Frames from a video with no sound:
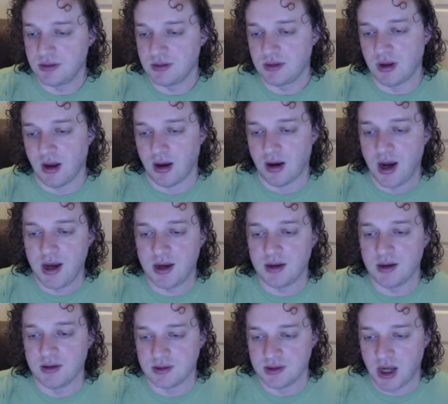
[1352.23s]
Alright,
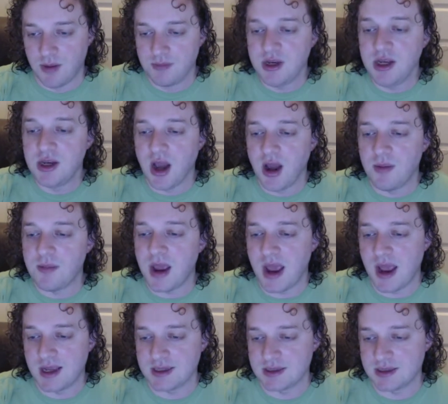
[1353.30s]
Tumdy-Dum
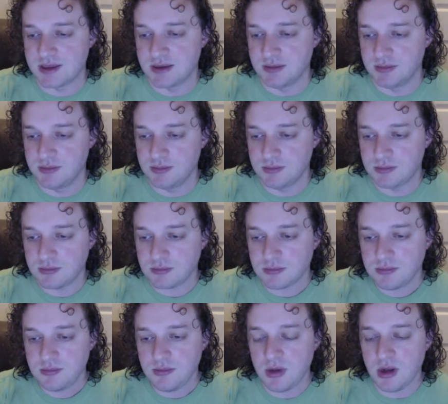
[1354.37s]
asks,
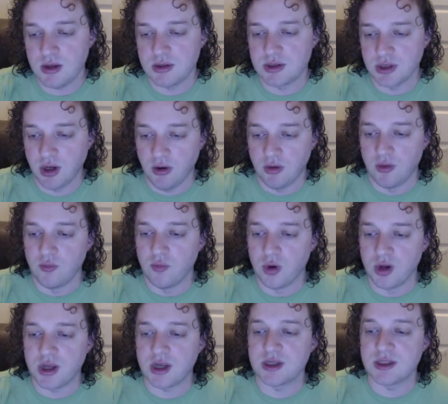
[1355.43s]
so, would
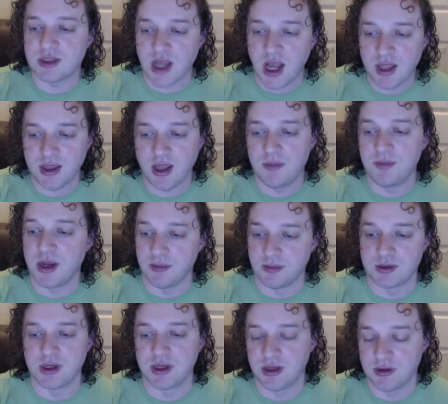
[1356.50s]
a Kasatha be able
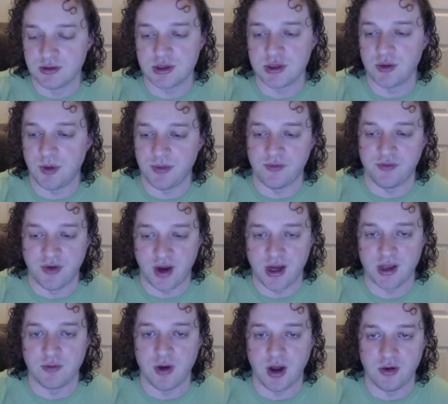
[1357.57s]
to use 2-weapon
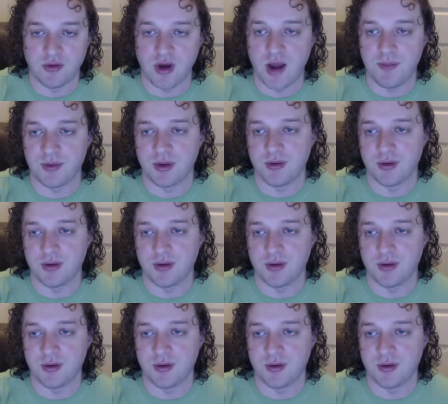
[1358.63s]
fighting while grapple?